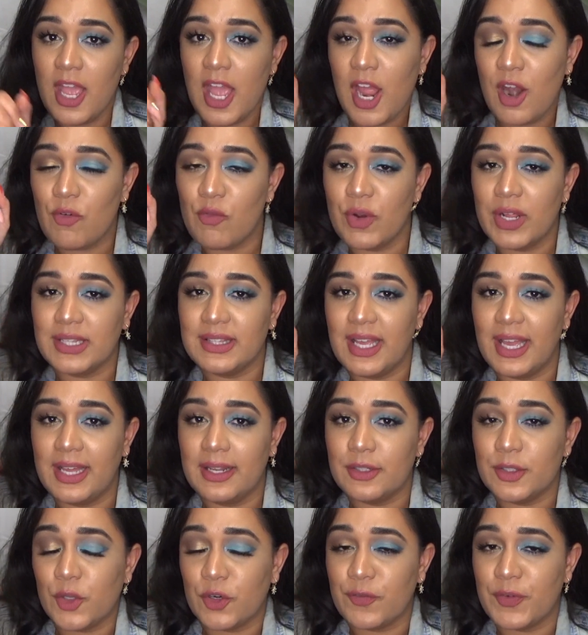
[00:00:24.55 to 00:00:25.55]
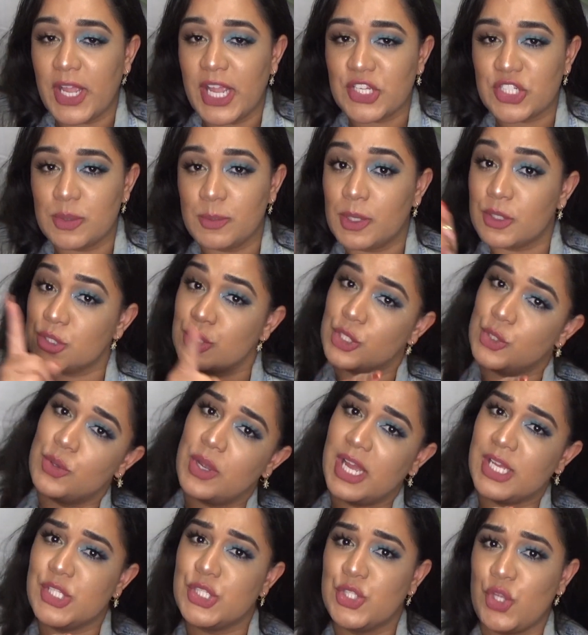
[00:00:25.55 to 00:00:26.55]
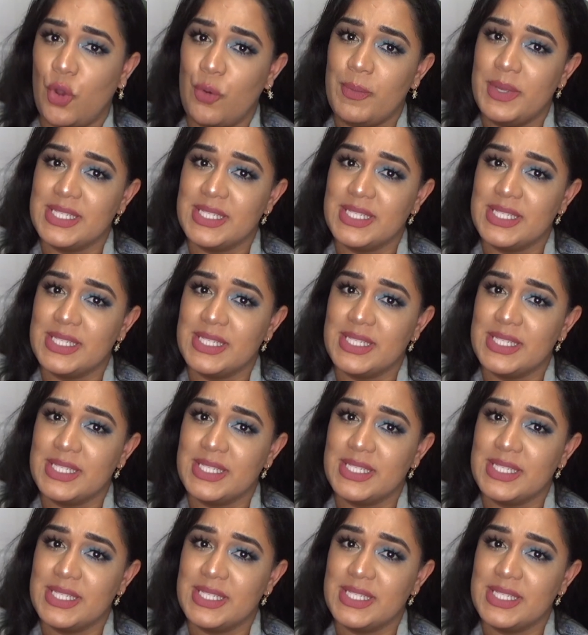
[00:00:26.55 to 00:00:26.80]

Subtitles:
And ring that notification bell so you guys don't